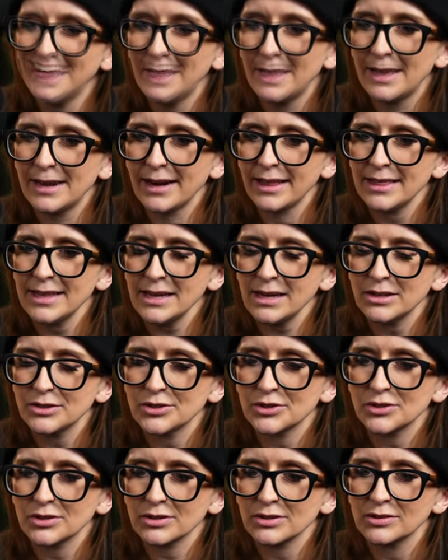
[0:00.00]
and I think I
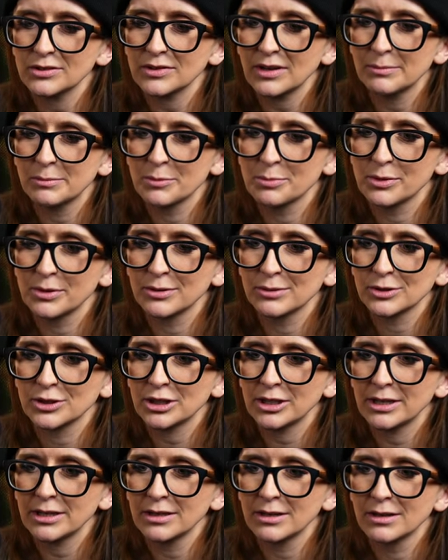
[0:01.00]
just took the same approach
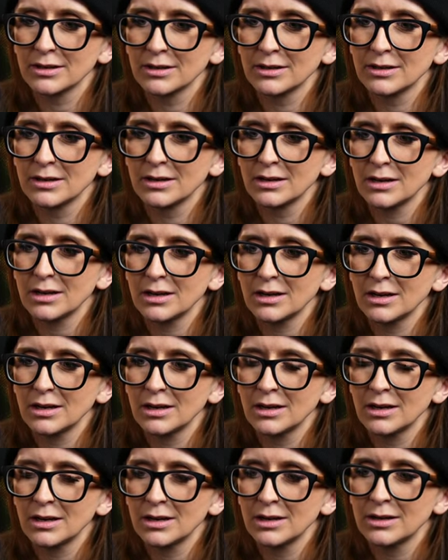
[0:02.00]
here,
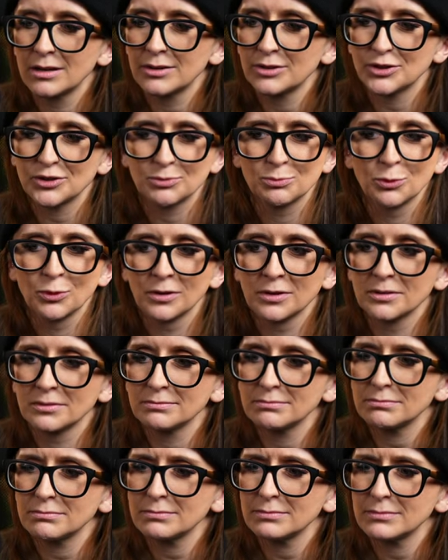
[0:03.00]
just more
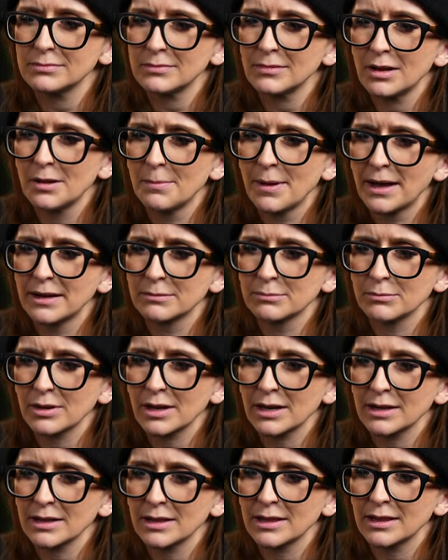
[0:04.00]
Abaddon
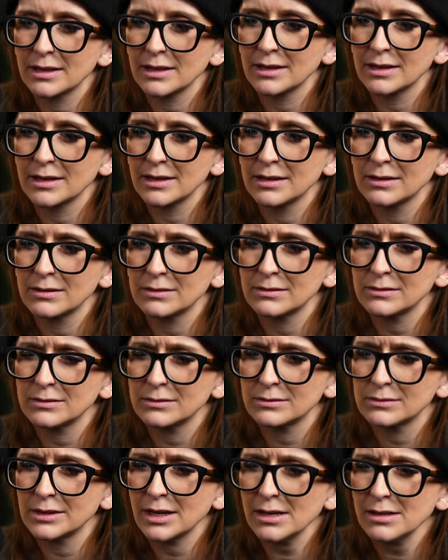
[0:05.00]
Black, I think.
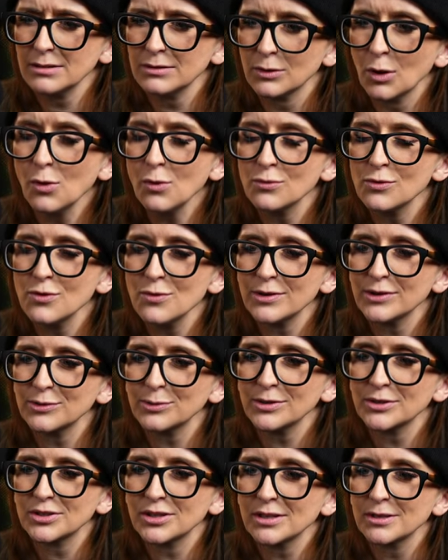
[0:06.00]
Yeah. Oh, no, I
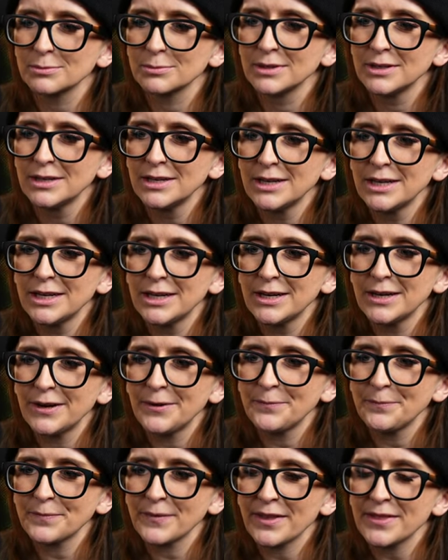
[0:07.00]
switched up.
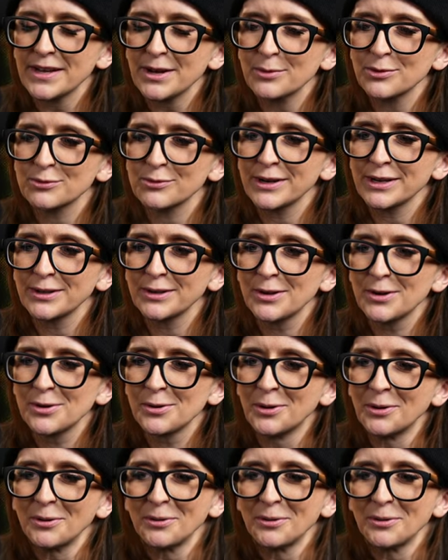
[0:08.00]
I think it was running low